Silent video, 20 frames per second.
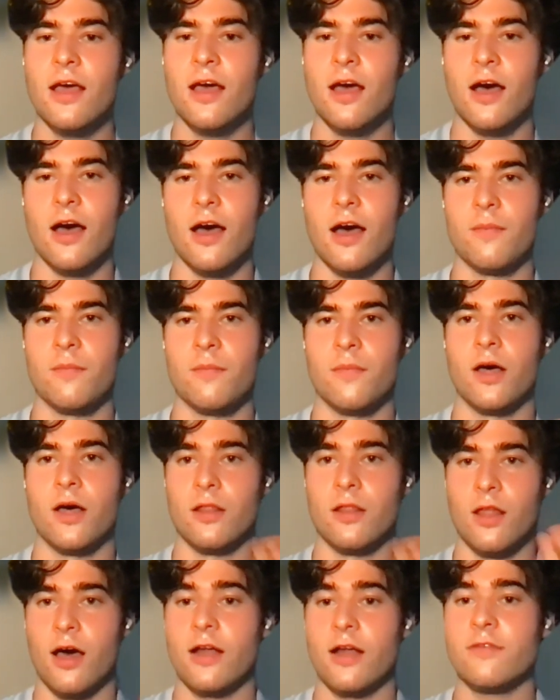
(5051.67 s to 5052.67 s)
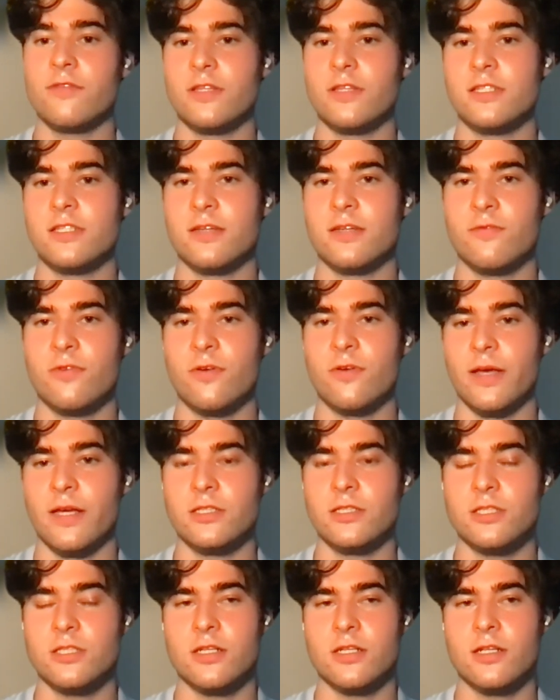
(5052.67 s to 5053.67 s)
A lot of this
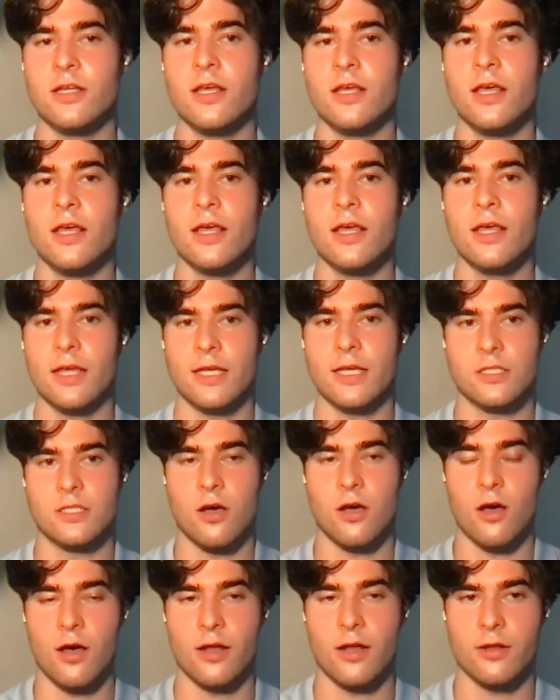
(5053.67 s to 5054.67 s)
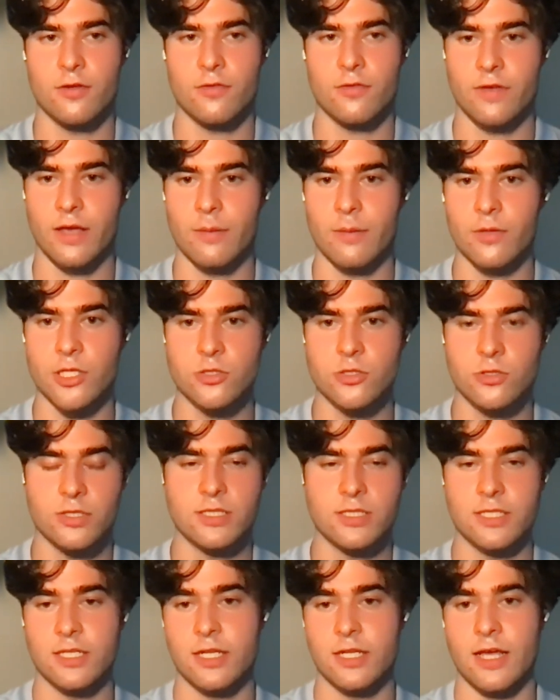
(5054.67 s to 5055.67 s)
information is on family tree
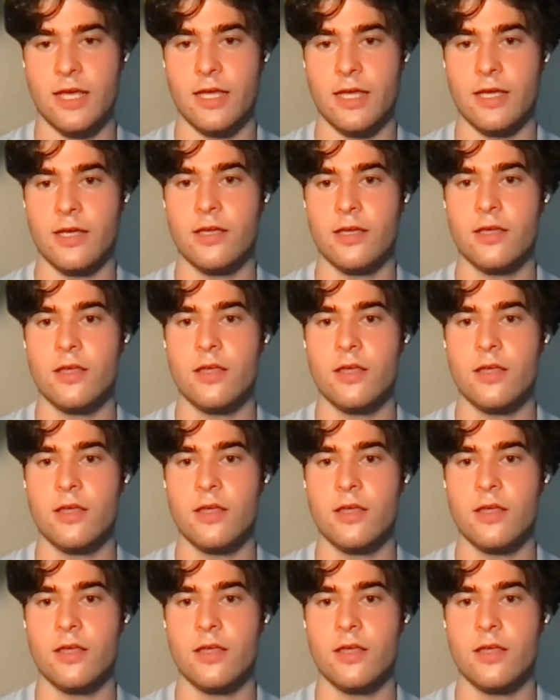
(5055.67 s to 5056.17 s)
DNA